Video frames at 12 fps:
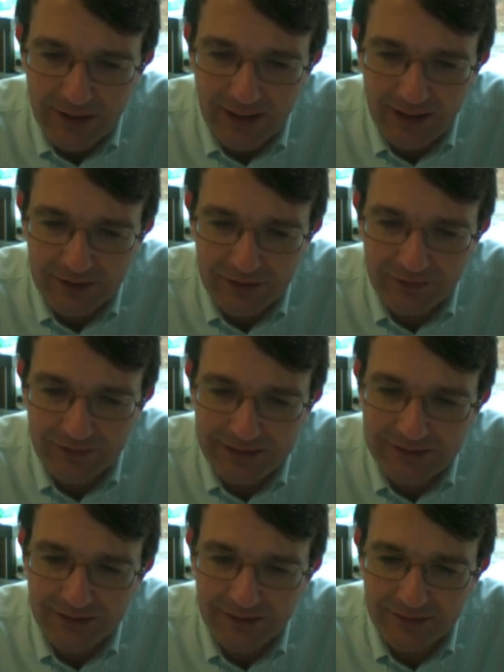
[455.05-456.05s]
and
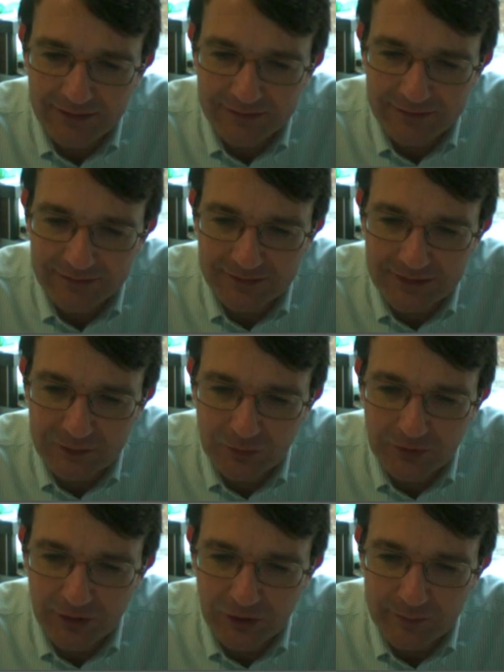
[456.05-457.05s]
theta is just equal
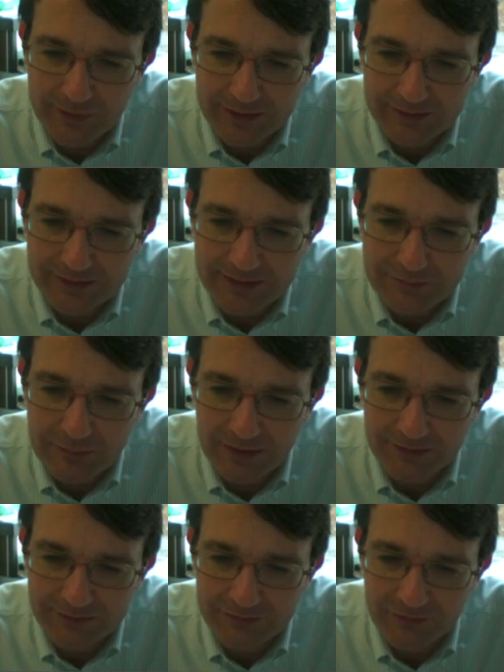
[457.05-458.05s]
to omega t
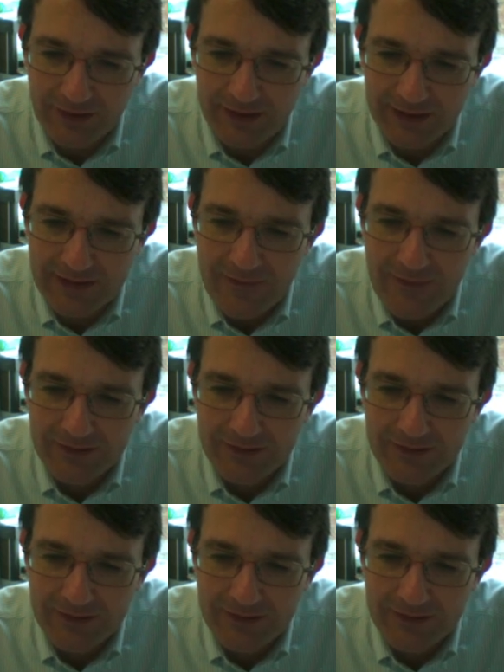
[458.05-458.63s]
plus phi.